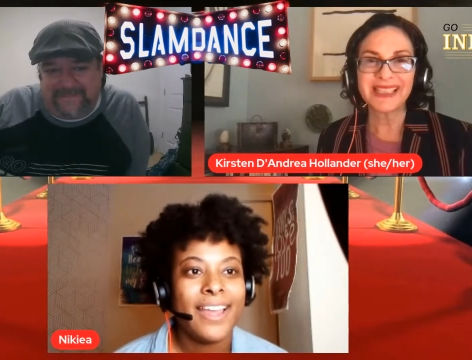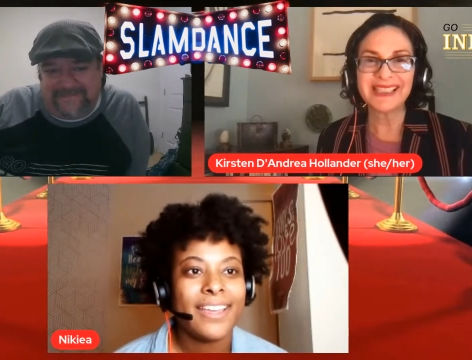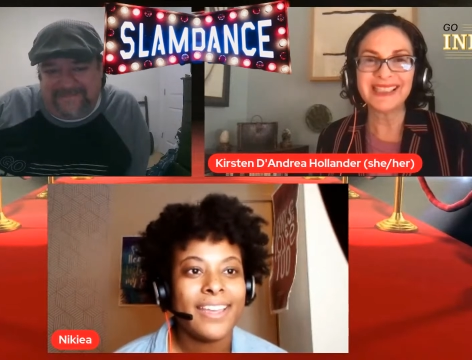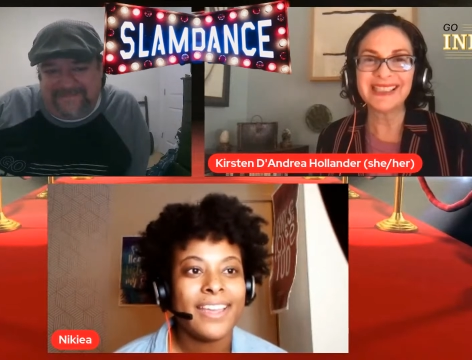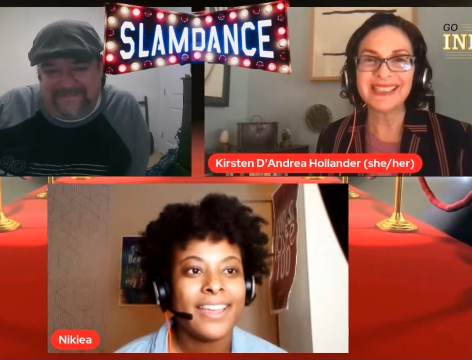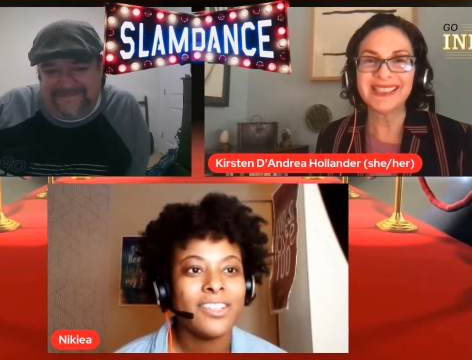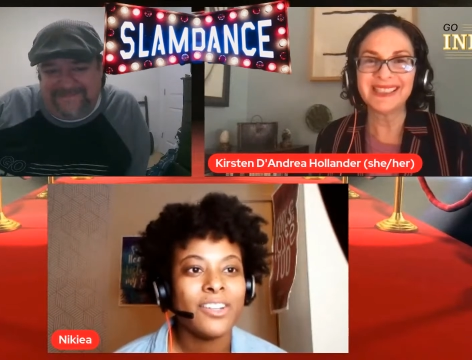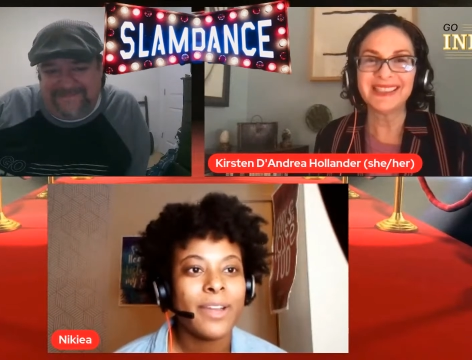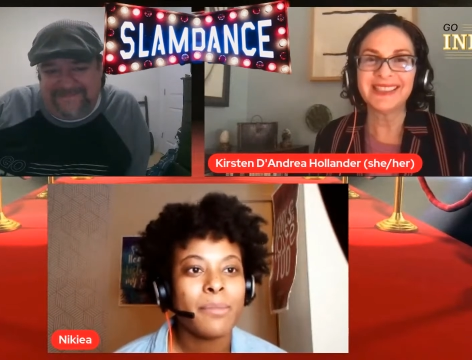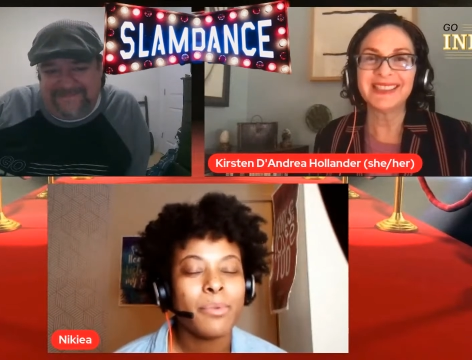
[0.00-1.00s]
Speaker 1: it, it's a
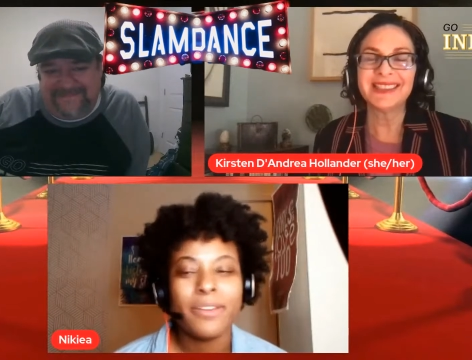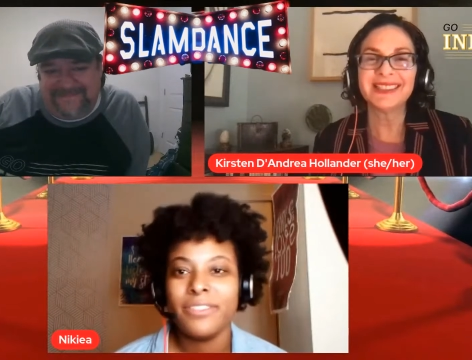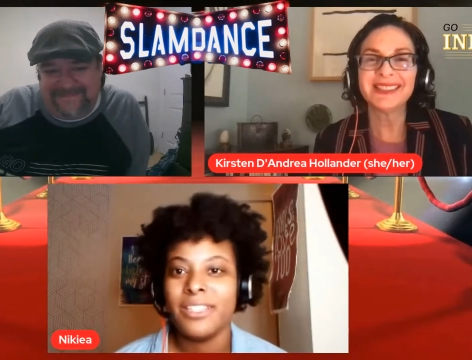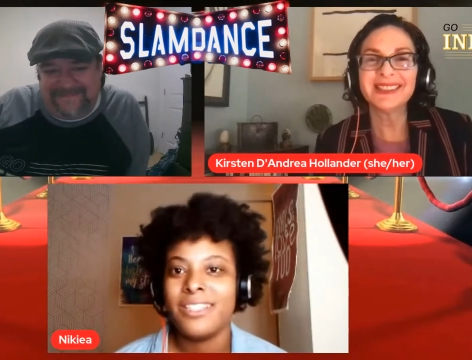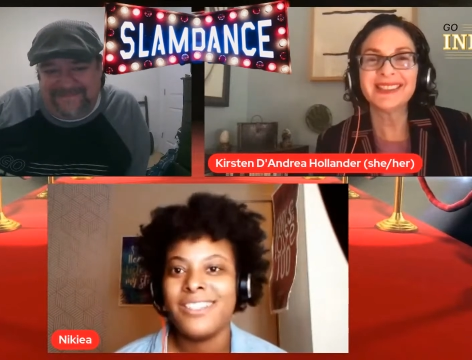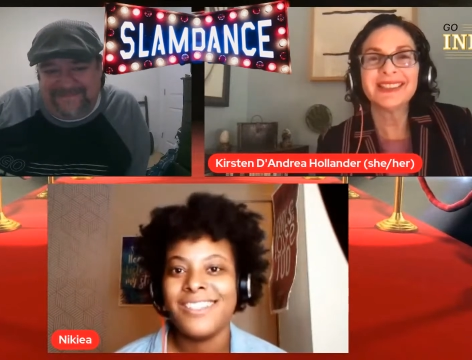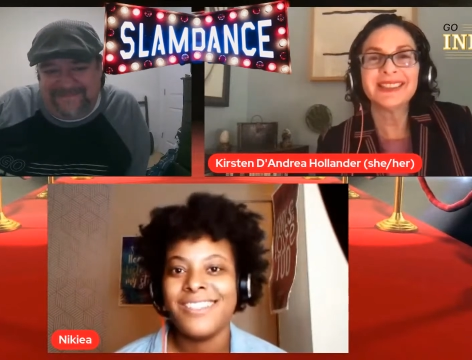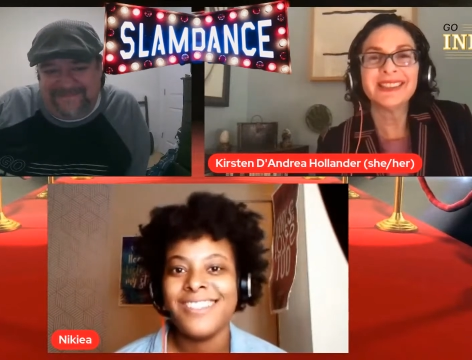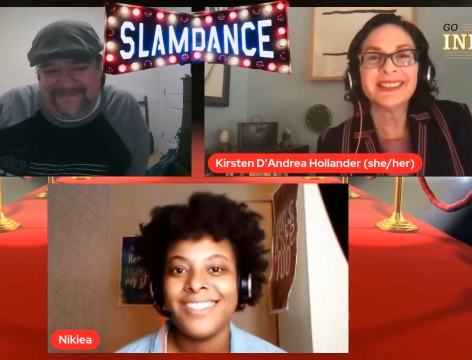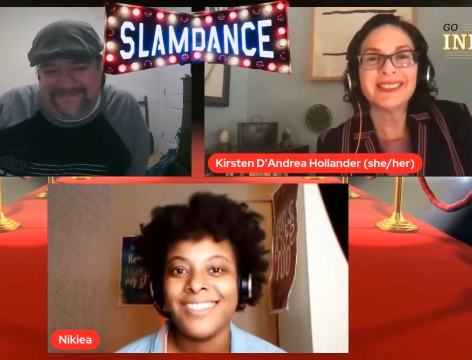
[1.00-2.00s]
great
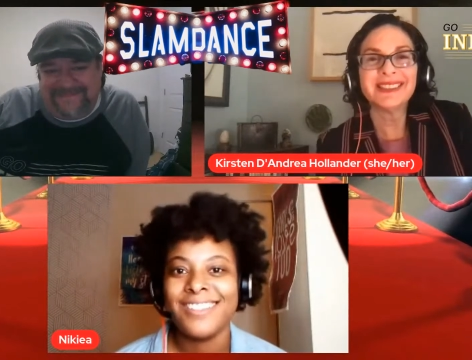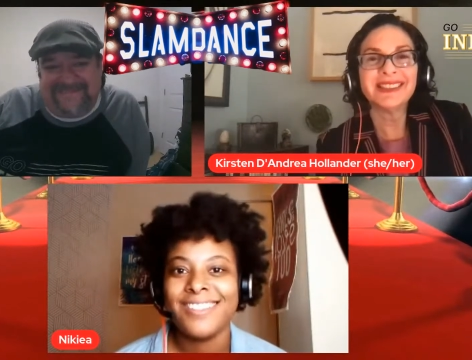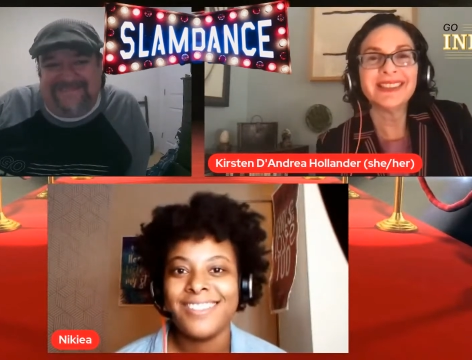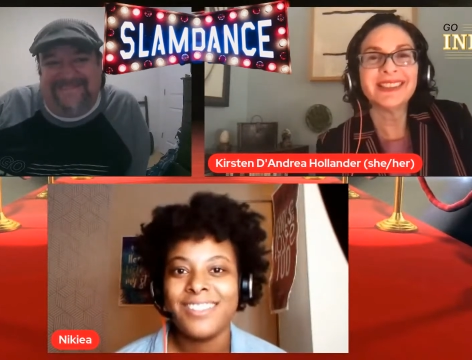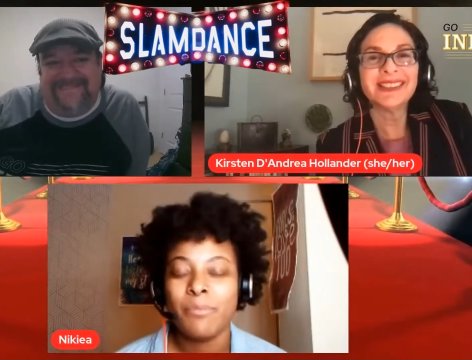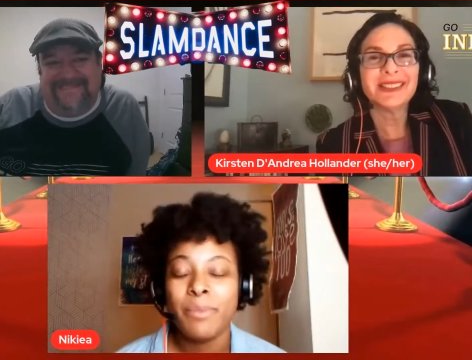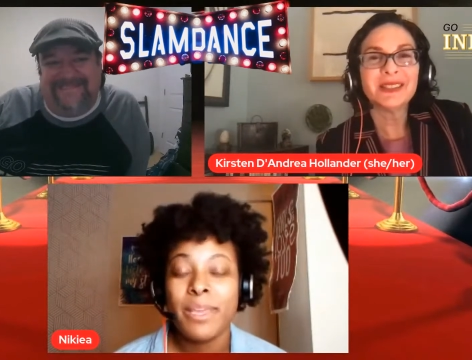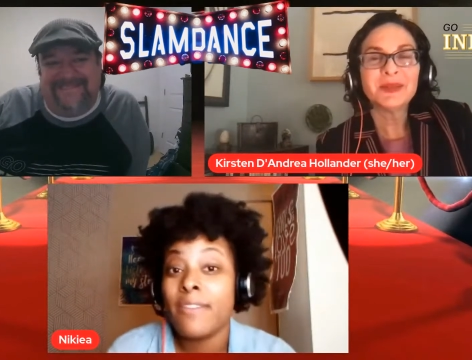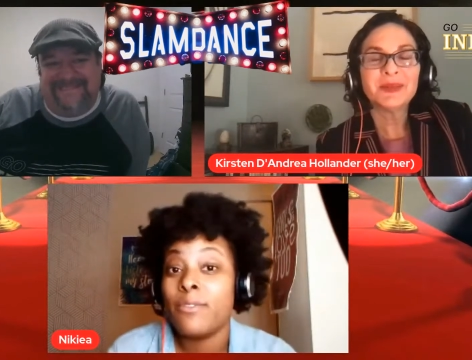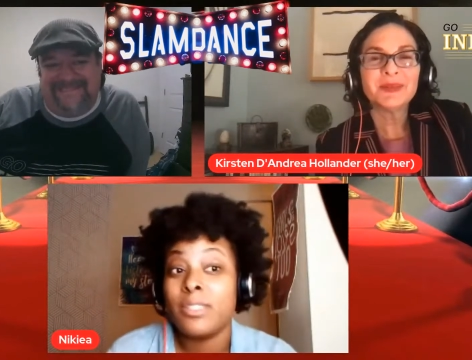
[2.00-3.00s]
privilege to to
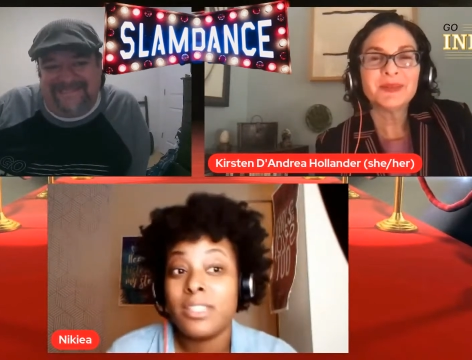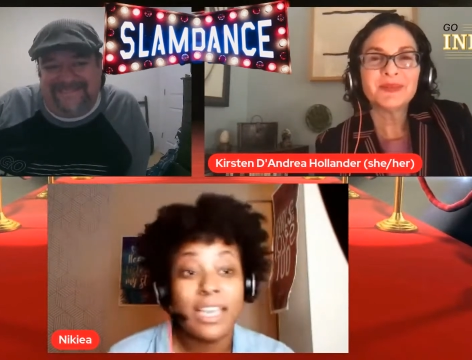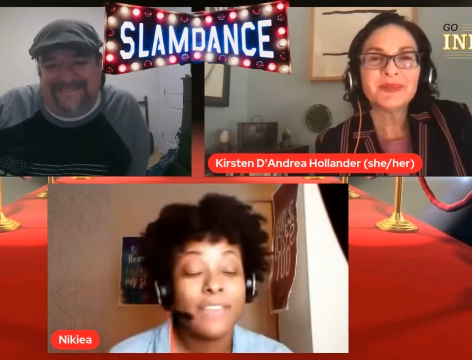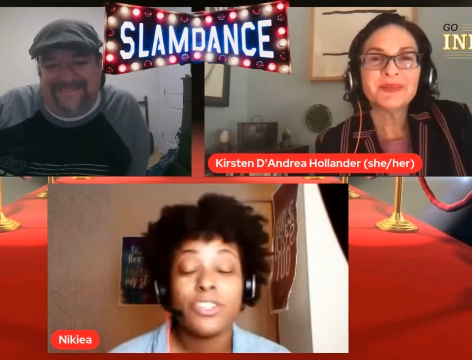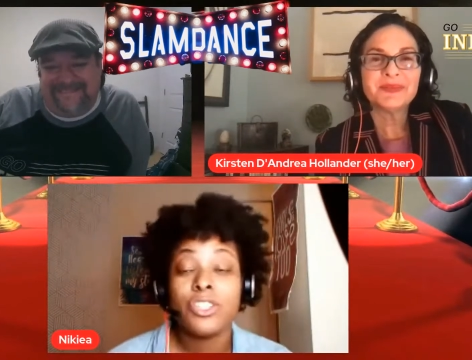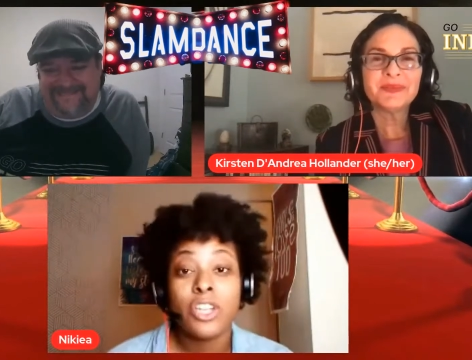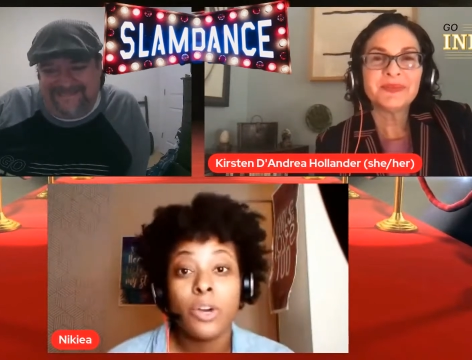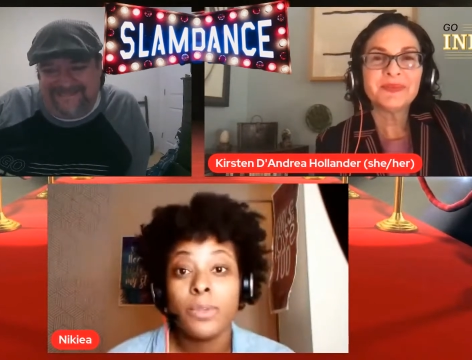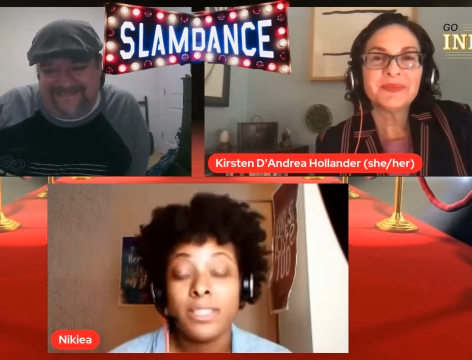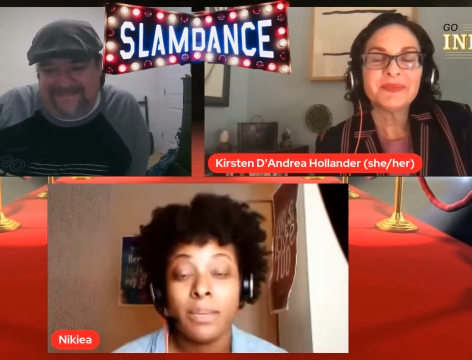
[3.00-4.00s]
be able to even
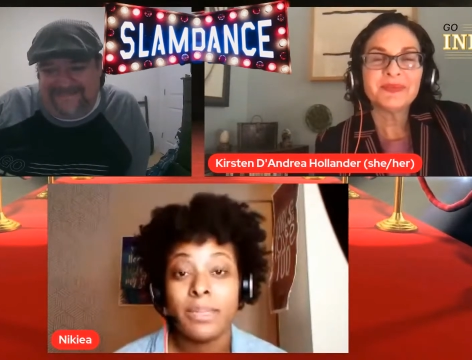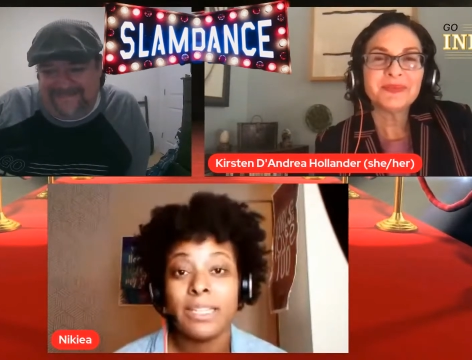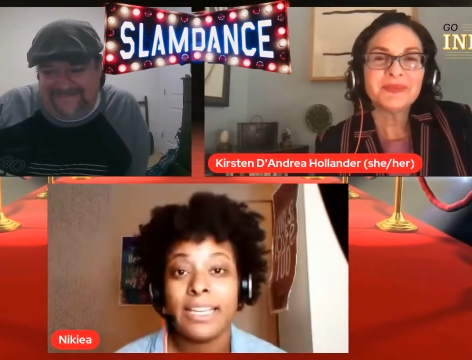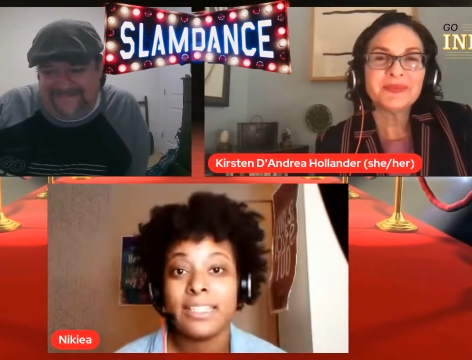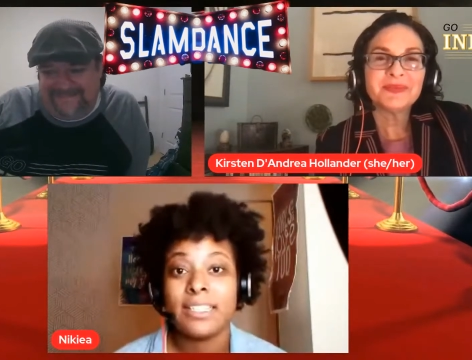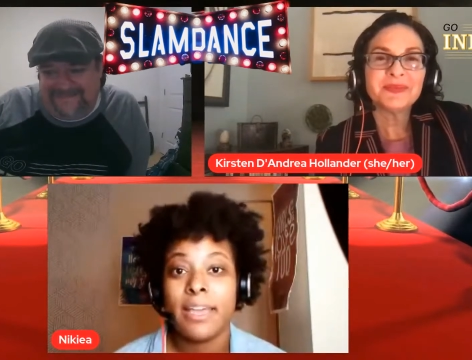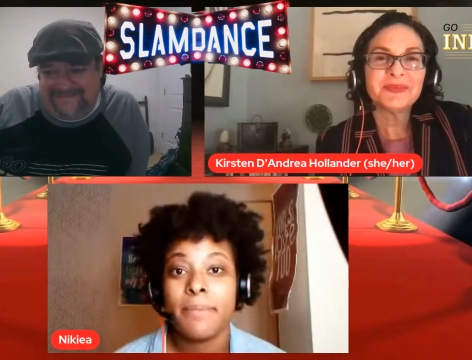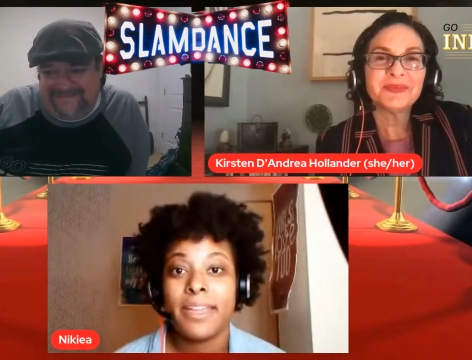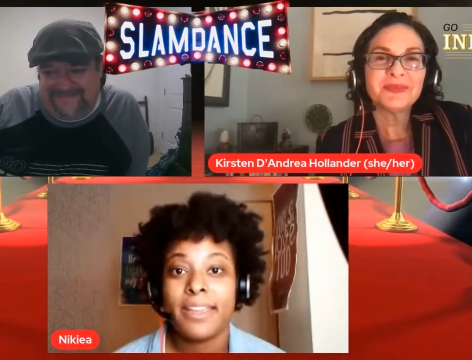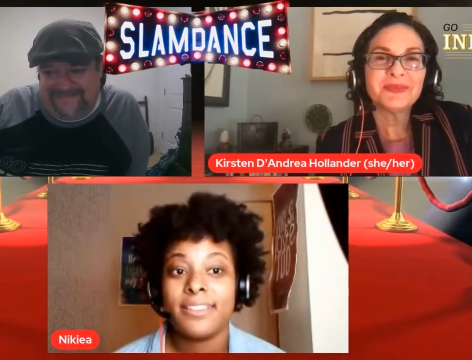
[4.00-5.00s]
show in something like
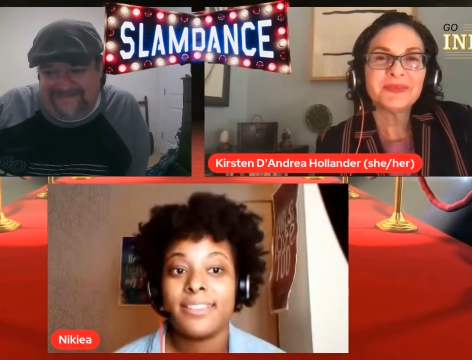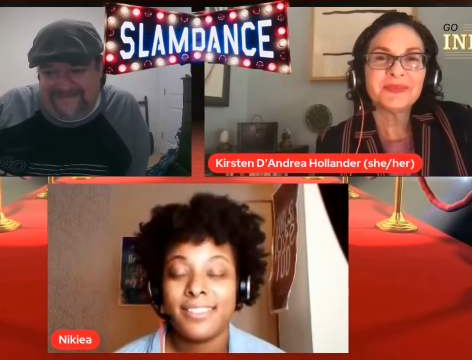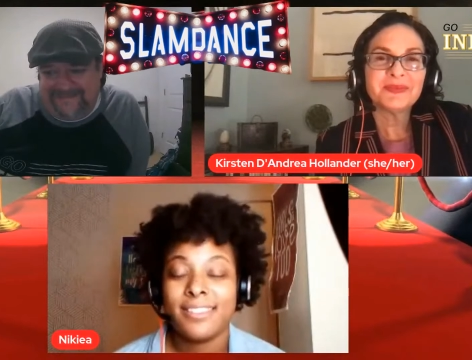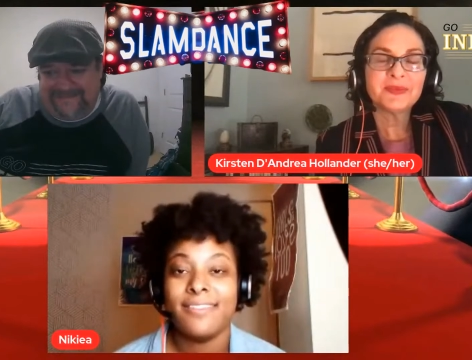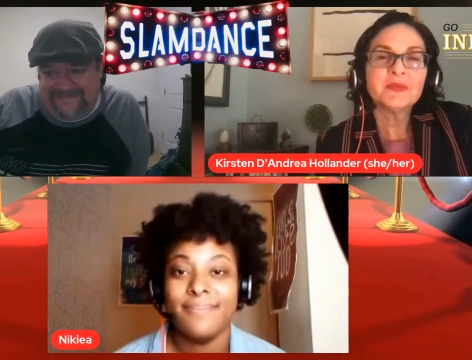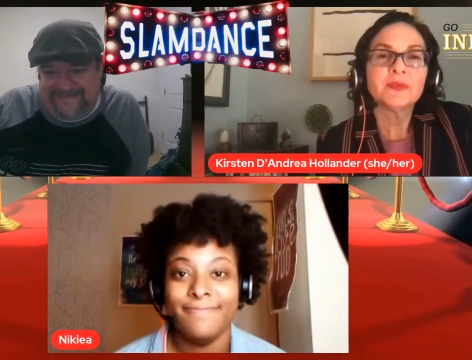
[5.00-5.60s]
Slamdance.